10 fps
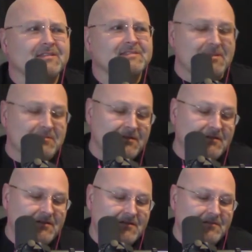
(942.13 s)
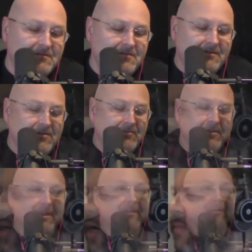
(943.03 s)
We're beer googling right now, but no, we're
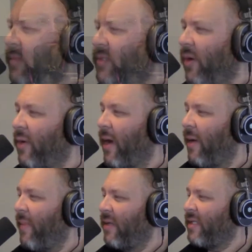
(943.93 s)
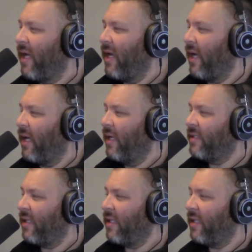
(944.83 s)
not. Um, so anyway, Mount Sinai is yeah.